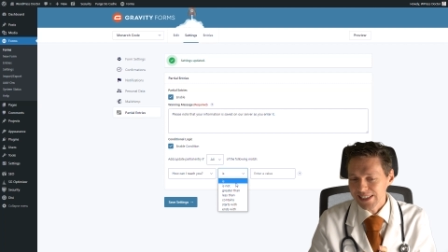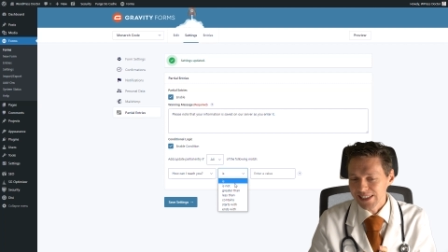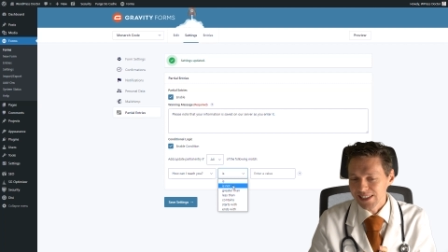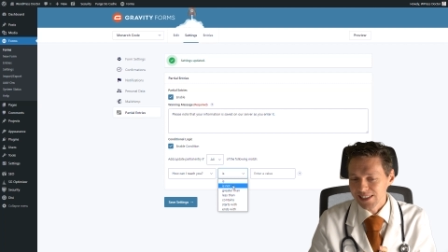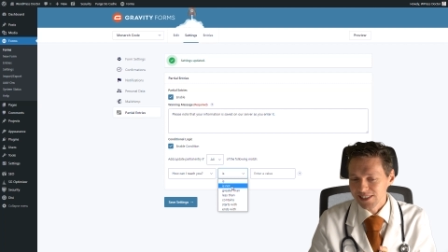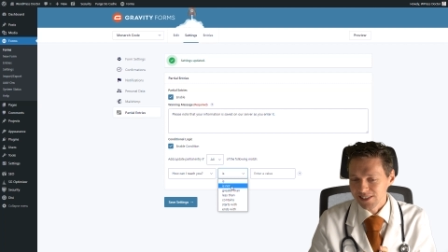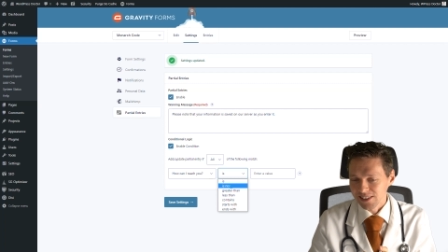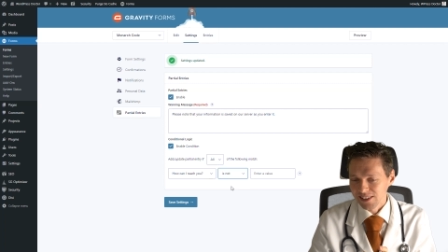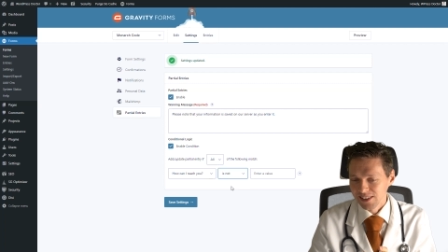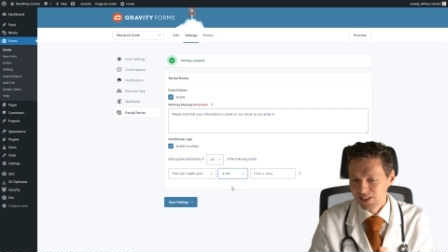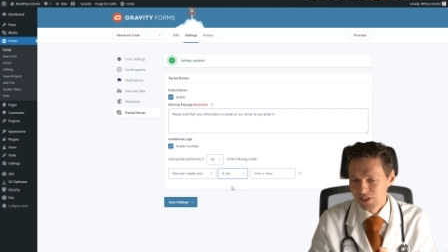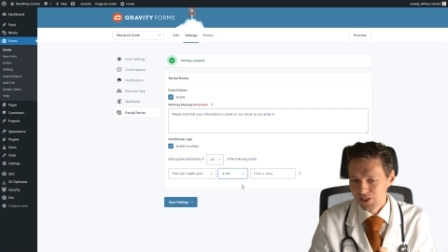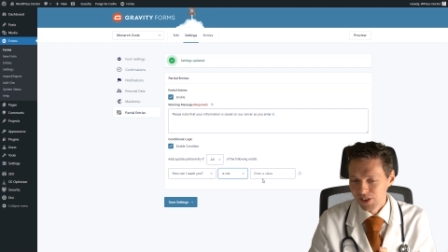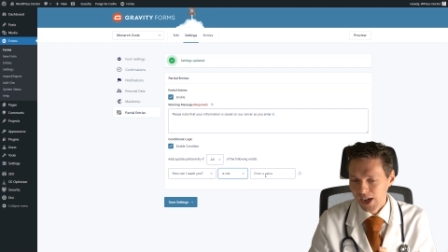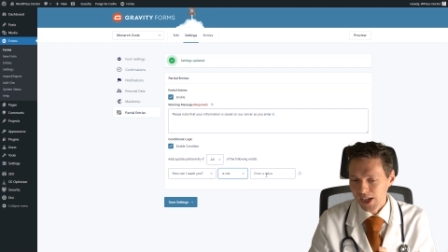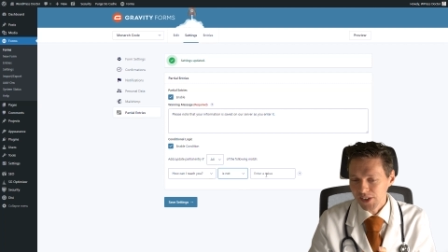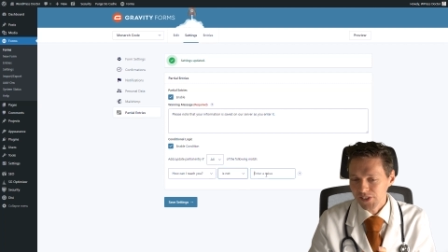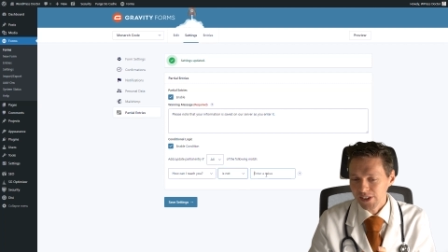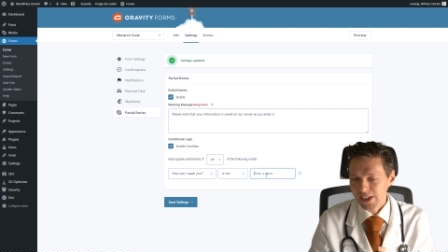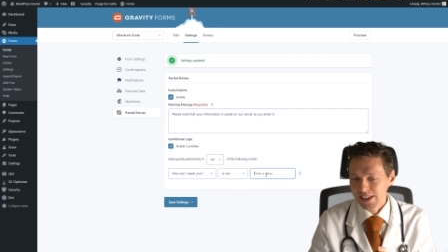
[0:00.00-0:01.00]
is
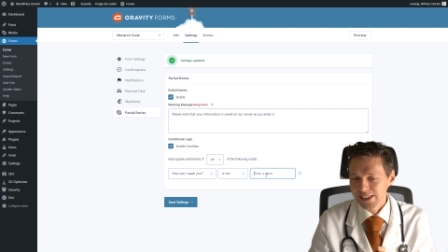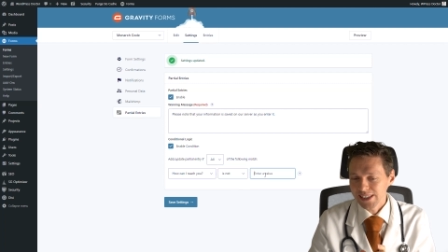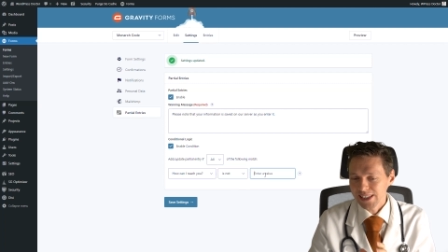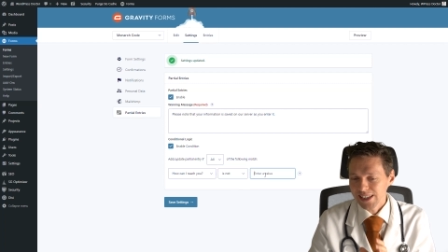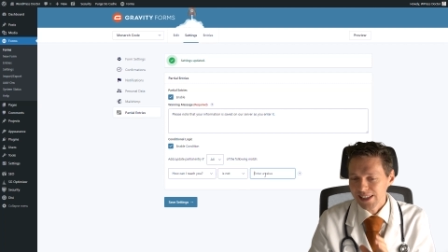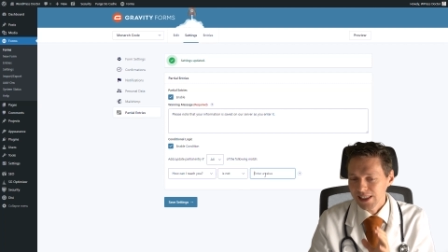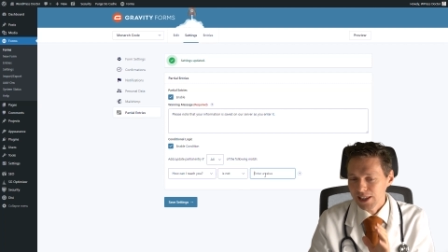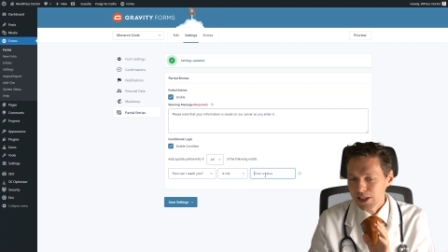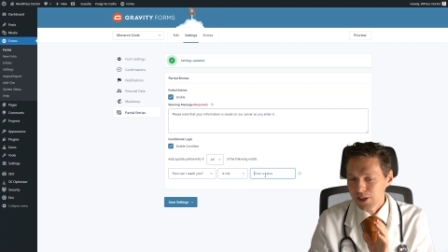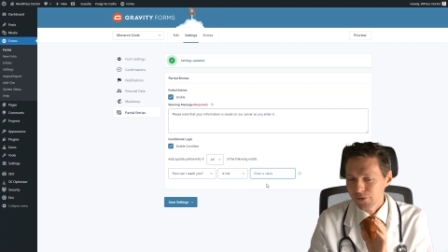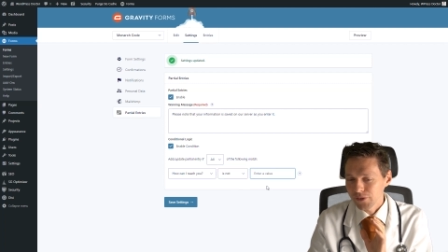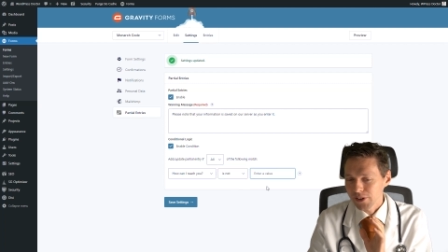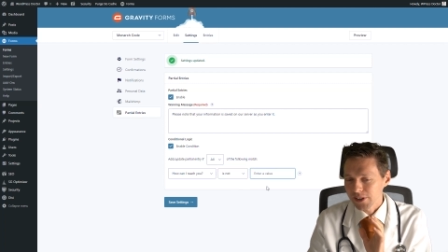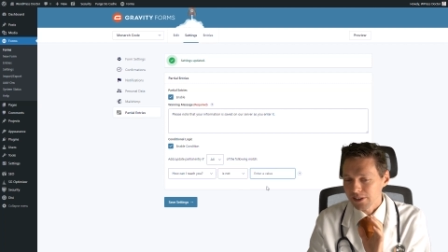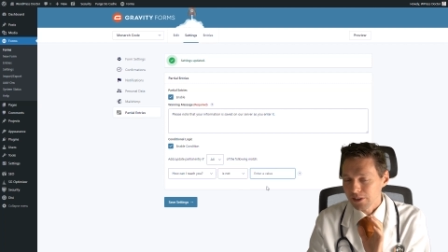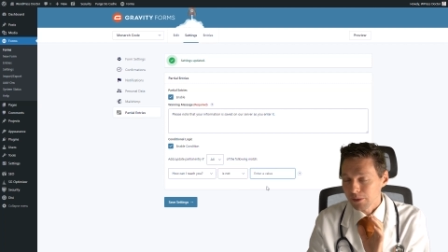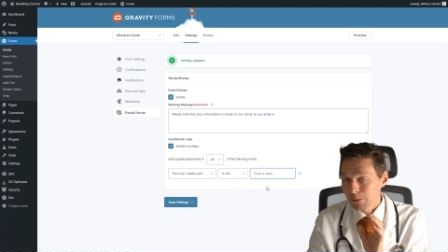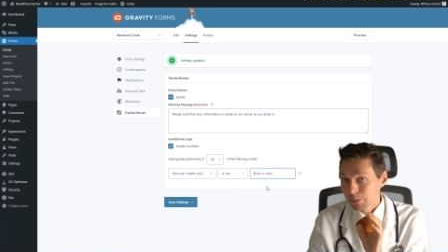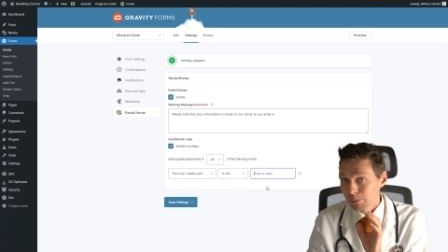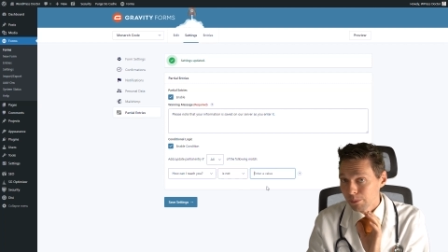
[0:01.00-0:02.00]
not, and then I leave
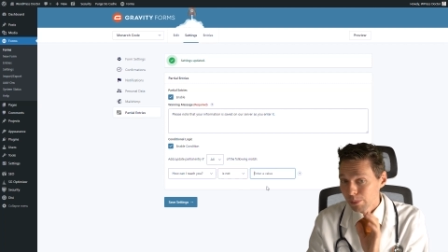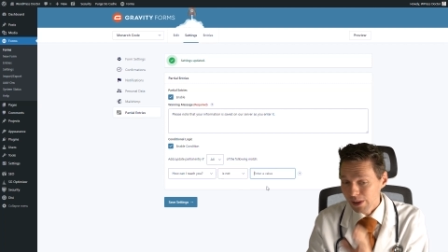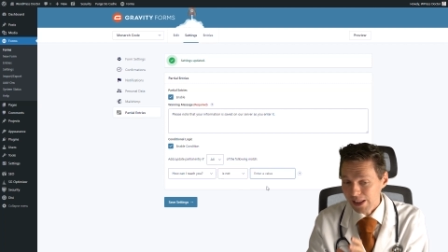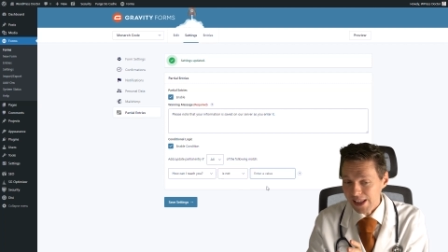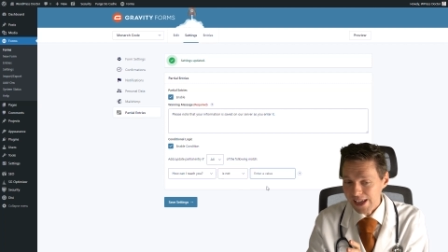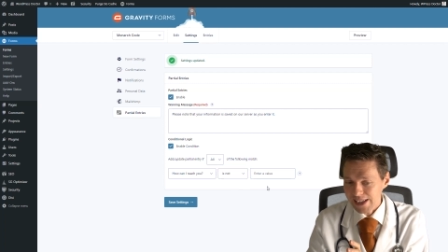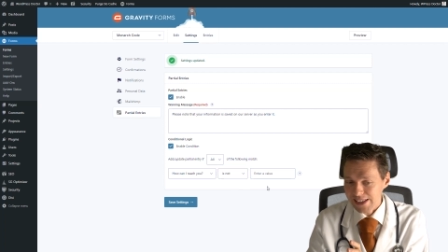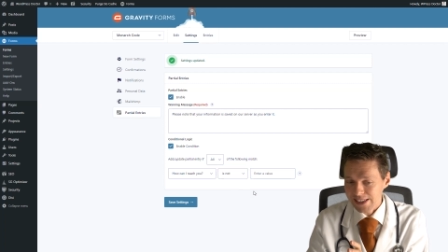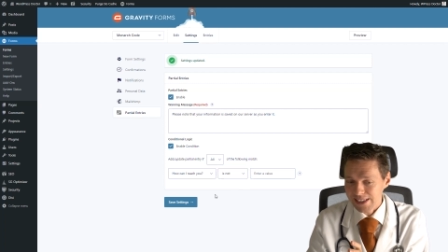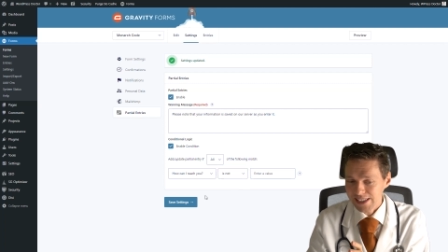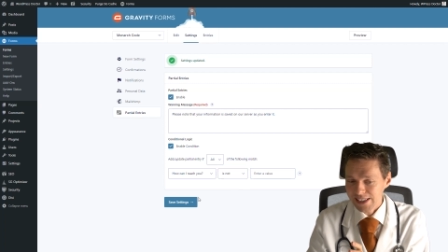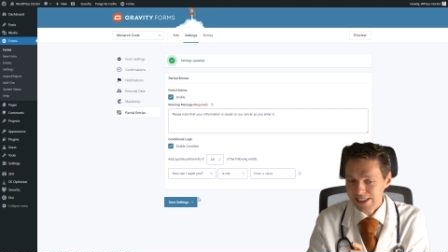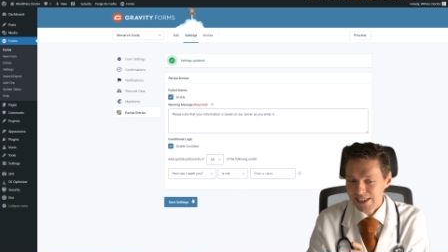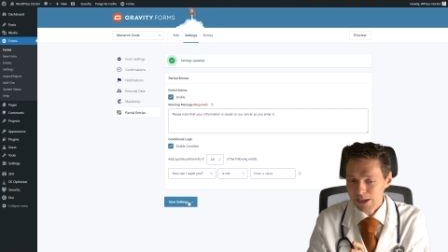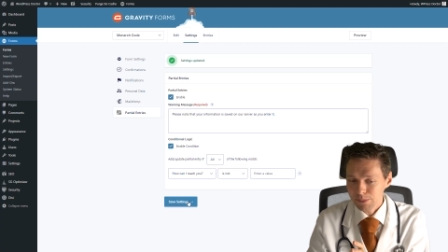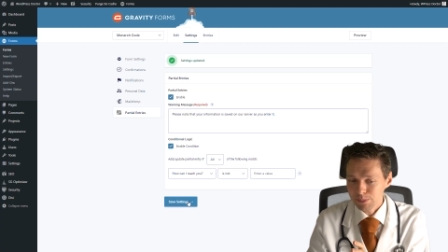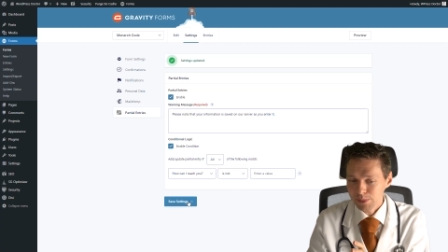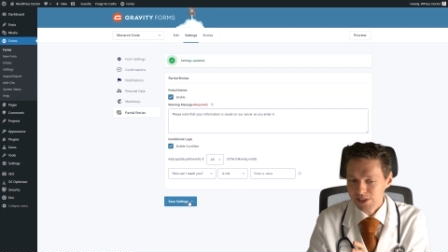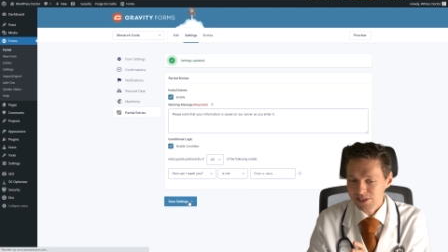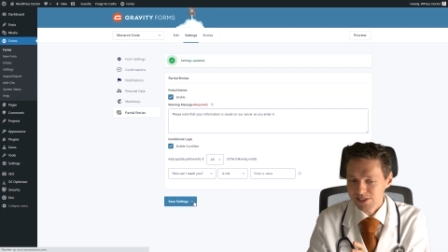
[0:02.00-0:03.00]
it blank and
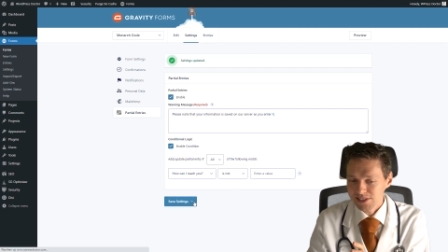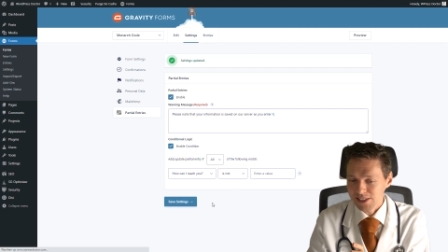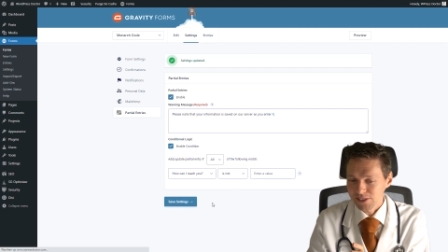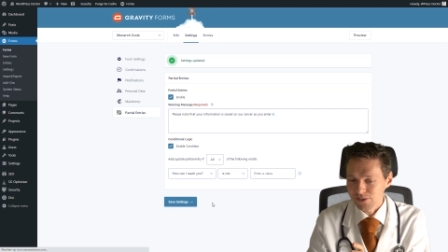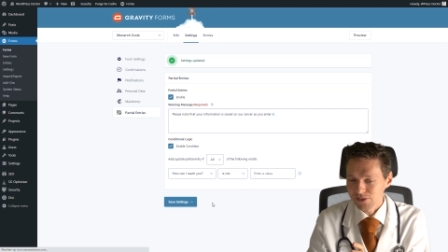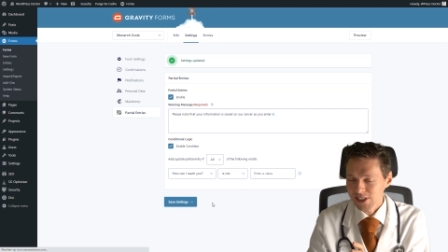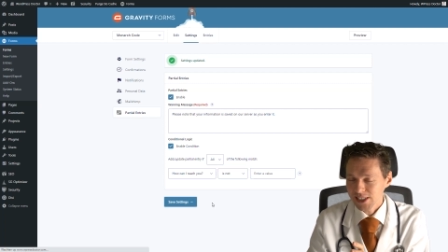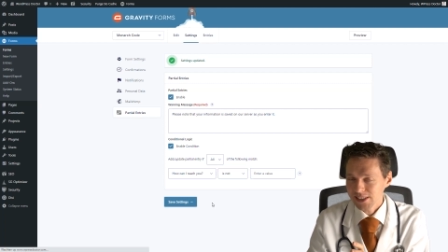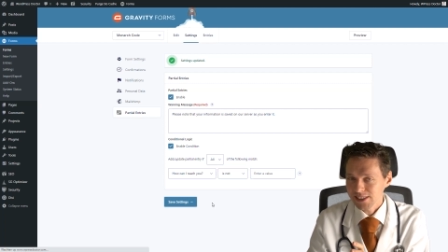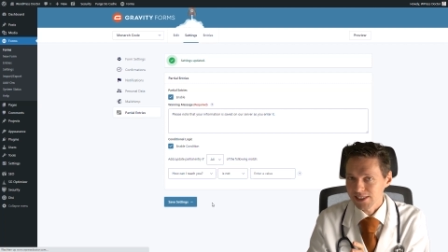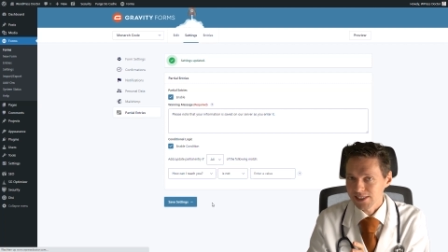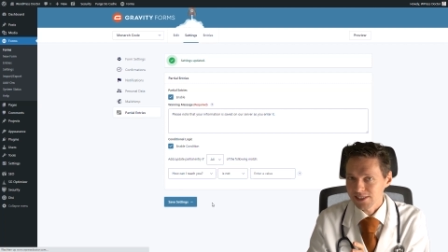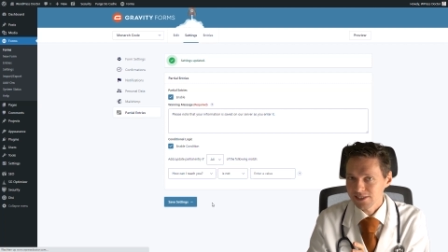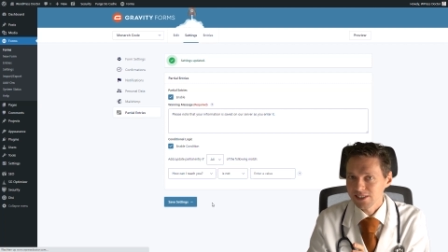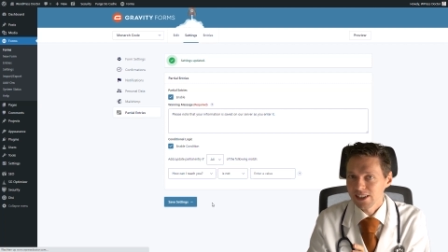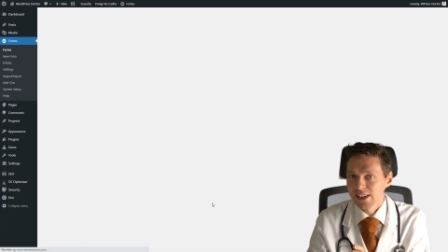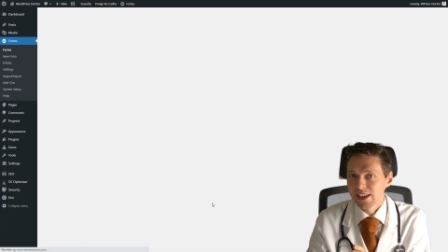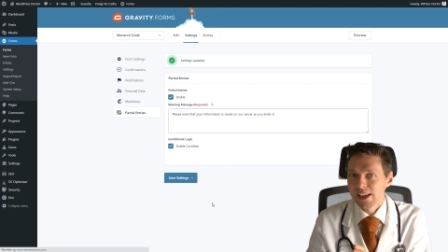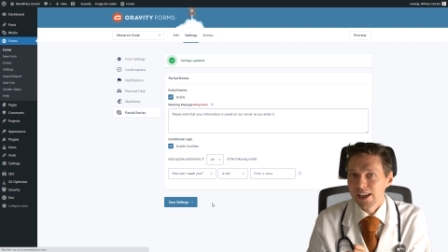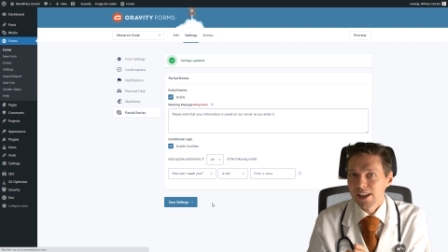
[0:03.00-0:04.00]
I press save settings,